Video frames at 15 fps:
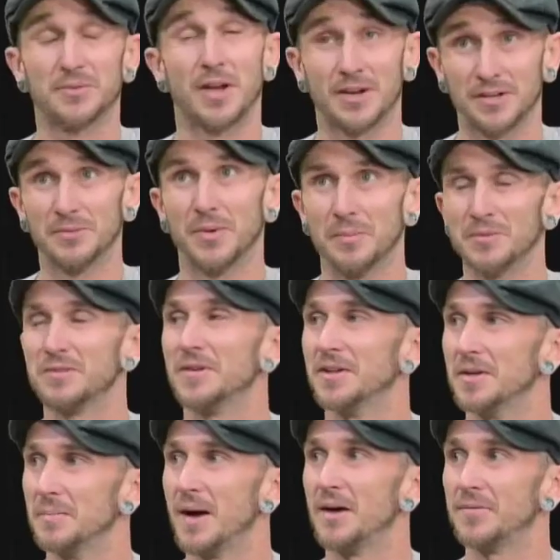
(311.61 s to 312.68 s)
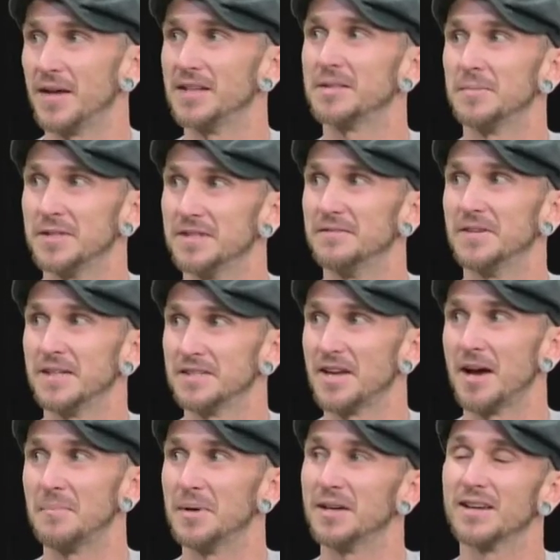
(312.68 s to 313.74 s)
Donald Rumsfeld about that specific
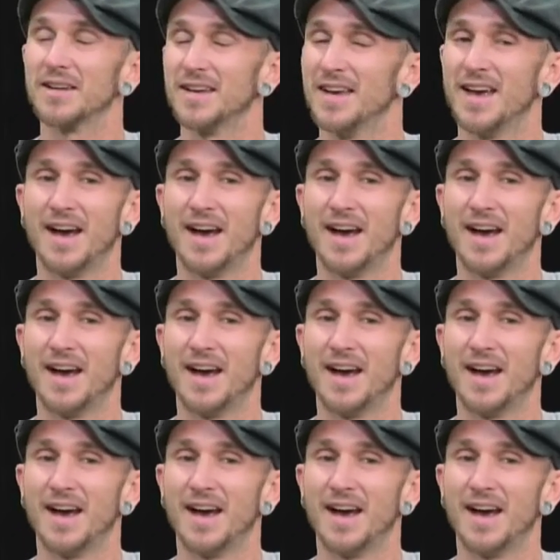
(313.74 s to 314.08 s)
topic,